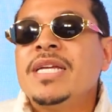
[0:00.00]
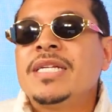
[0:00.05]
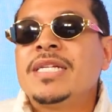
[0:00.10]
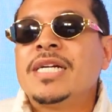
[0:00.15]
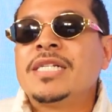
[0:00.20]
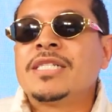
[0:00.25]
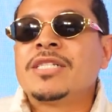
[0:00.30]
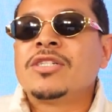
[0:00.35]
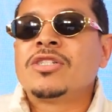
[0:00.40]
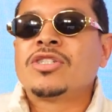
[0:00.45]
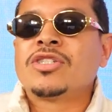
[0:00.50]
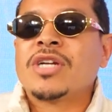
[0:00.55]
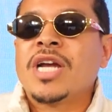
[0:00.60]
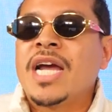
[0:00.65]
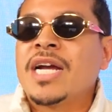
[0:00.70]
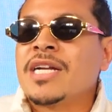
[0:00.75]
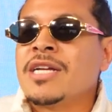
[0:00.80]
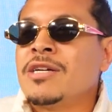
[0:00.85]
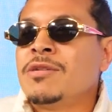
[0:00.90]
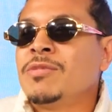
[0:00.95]
it doesn't
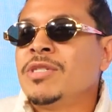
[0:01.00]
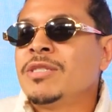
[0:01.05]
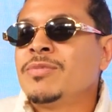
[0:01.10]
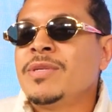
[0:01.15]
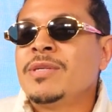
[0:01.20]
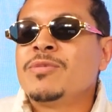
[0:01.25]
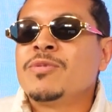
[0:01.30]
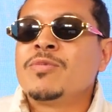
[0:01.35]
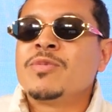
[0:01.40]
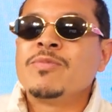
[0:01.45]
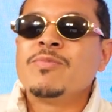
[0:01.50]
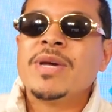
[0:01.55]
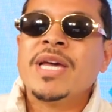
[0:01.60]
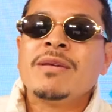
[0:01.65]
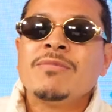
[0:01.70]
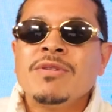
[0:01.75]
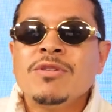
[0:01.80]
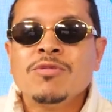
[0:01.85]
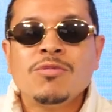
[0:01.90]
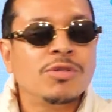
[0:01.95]
attract homeless people, but
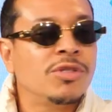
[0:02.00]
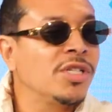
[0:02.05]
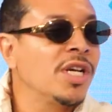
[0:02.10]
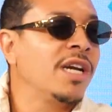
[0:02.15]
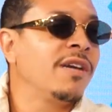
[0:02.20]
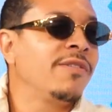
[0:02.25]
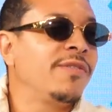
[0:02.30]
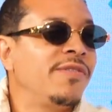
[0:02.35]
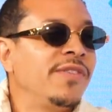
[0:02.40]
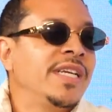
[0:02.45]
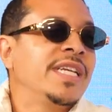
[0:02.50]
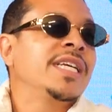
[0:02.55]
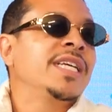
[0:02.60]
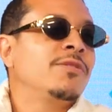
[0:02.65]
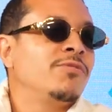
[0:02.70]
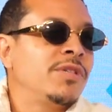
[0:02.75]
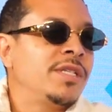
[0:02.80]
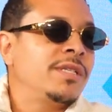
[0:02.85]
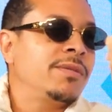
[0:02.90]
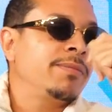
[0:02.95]
maybe you were trying to fit
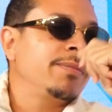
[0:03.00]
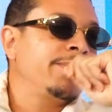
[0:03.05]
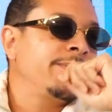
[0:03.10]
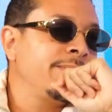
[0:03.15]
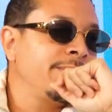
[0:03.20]
in with them.